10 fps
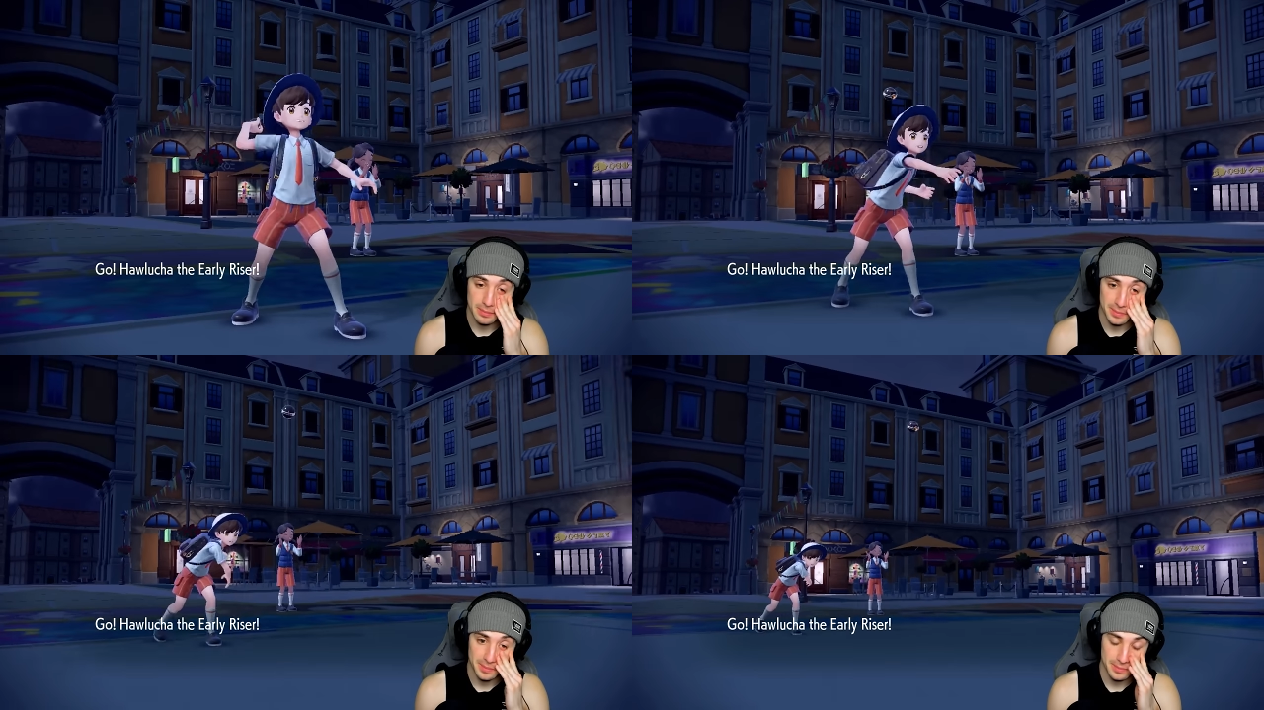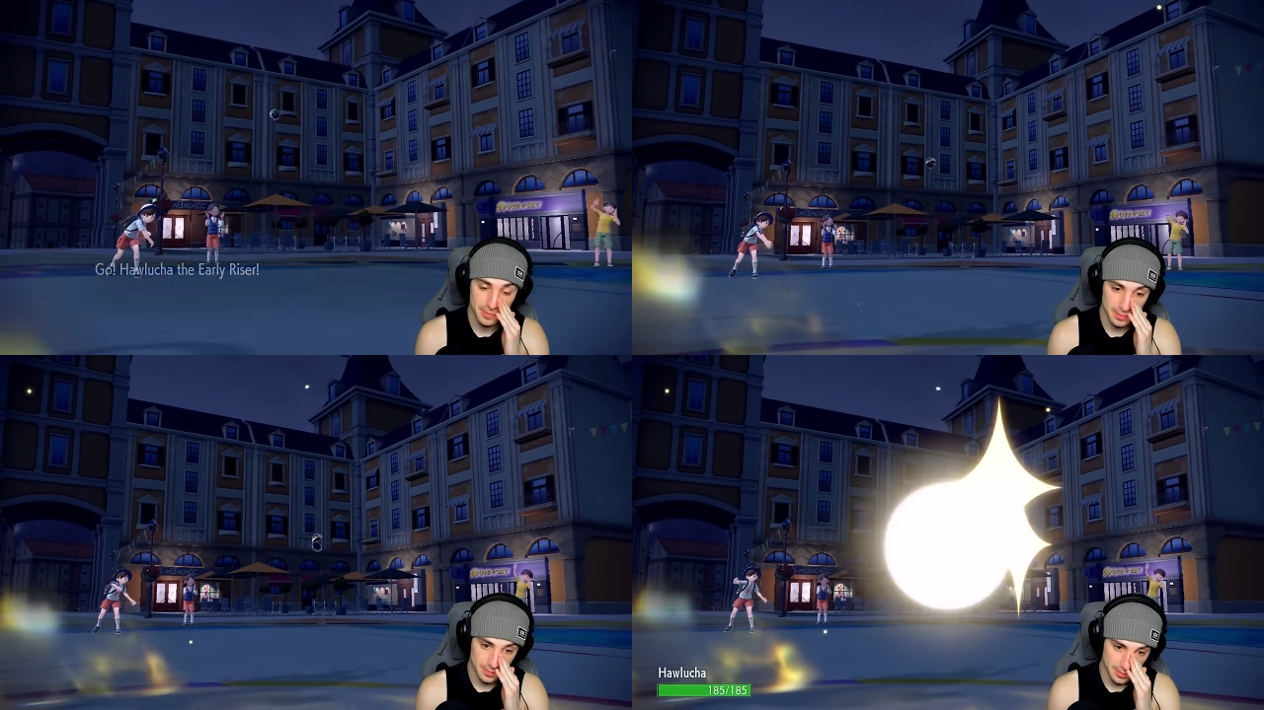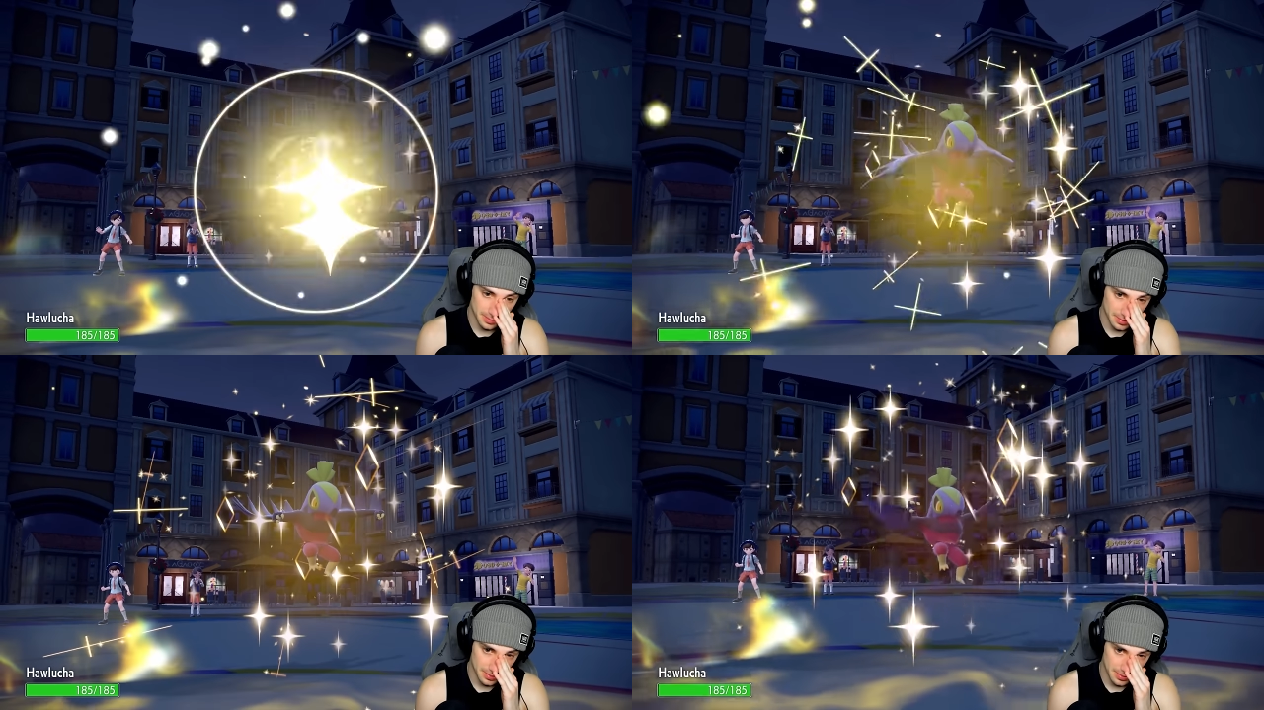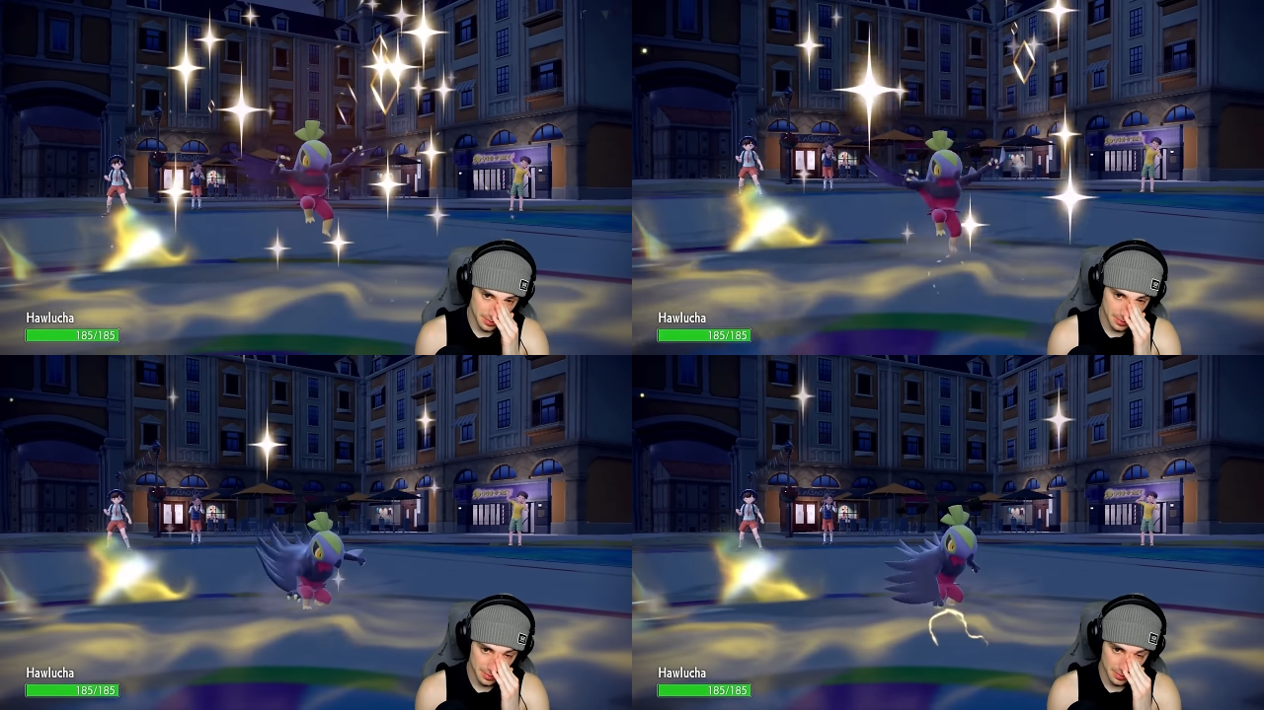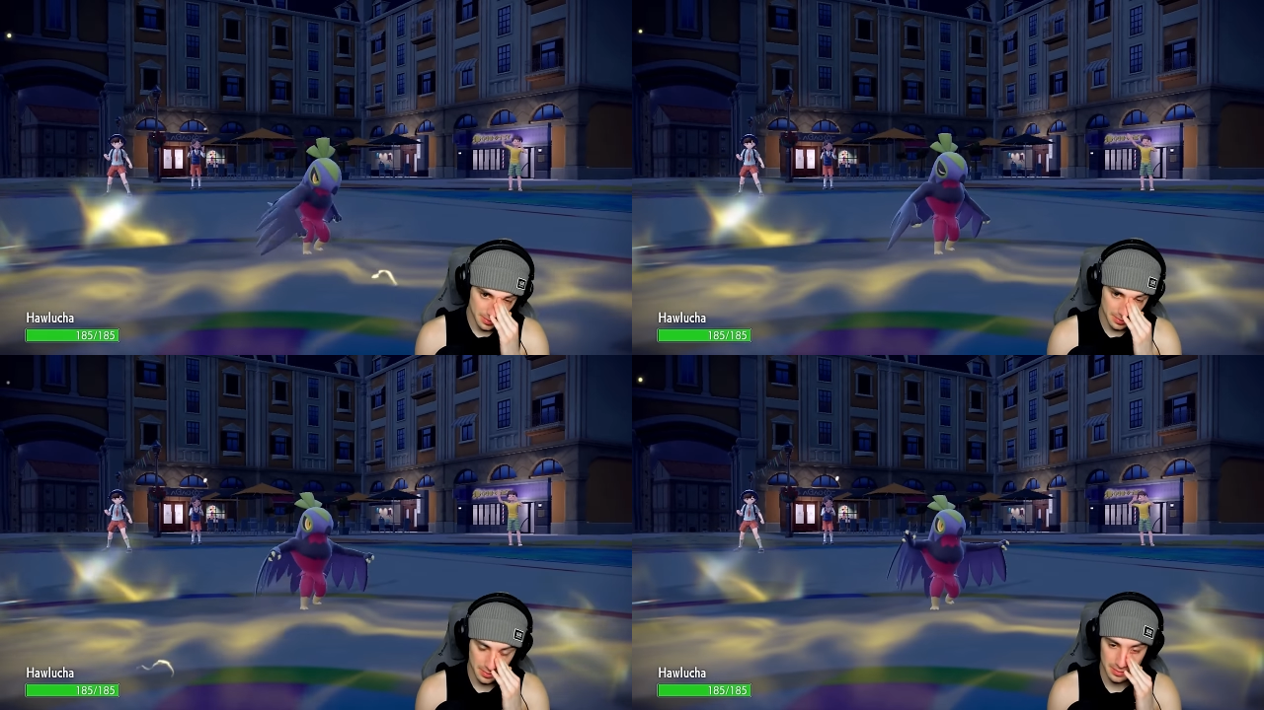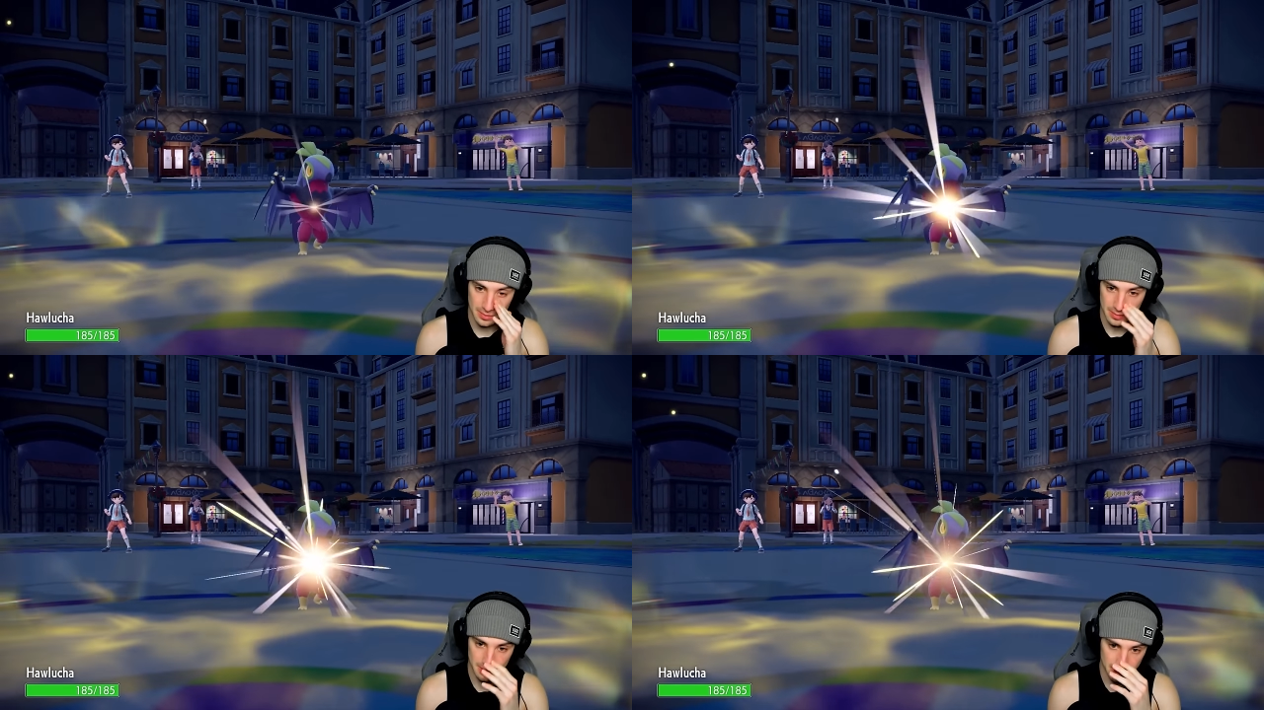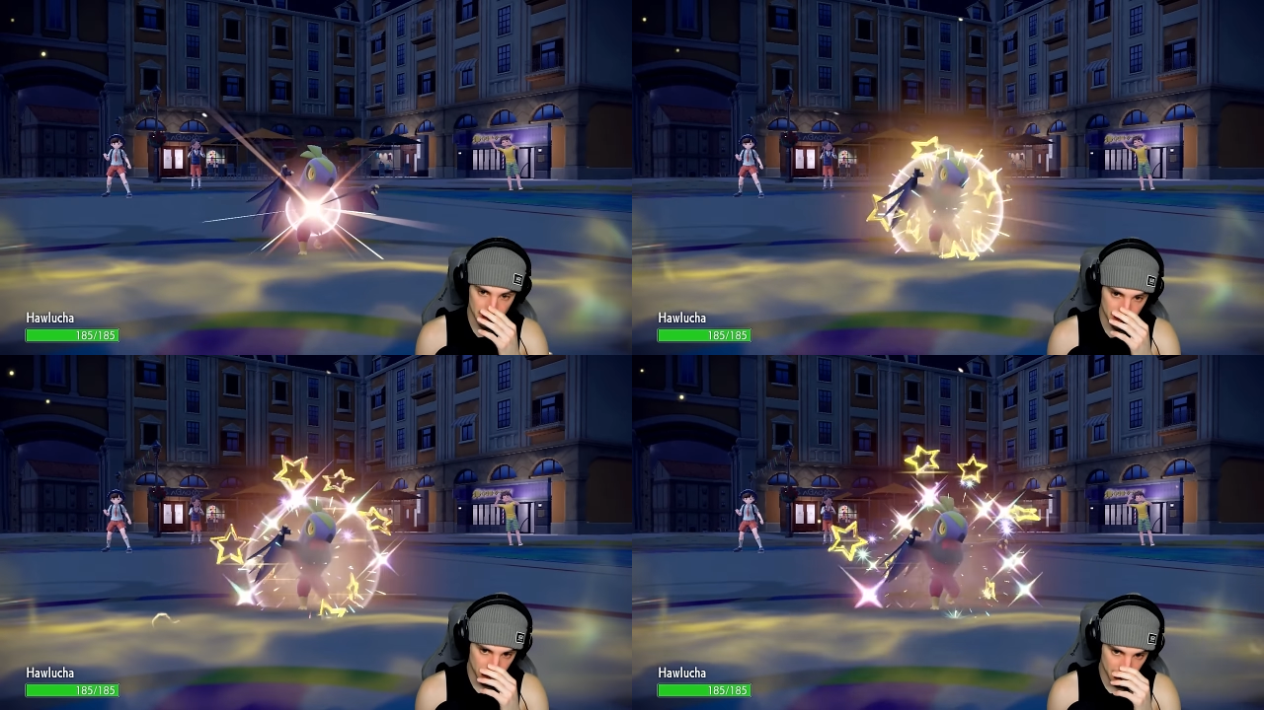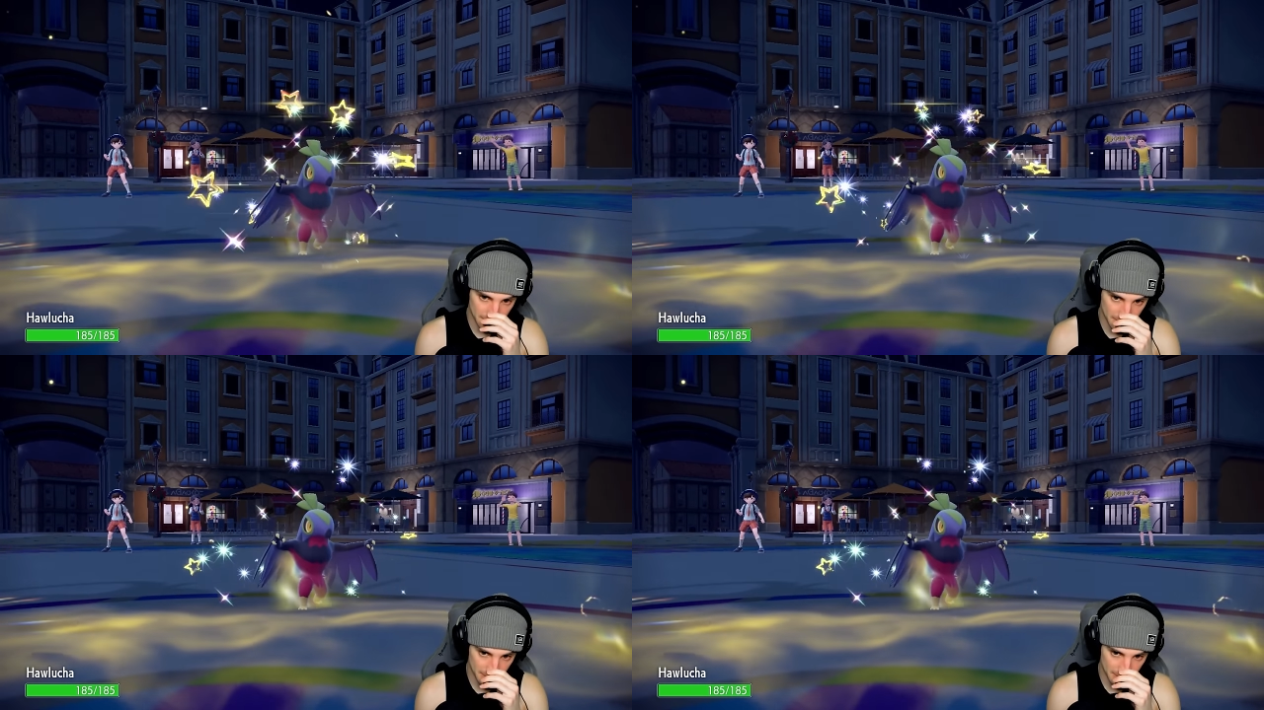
(no one is talking)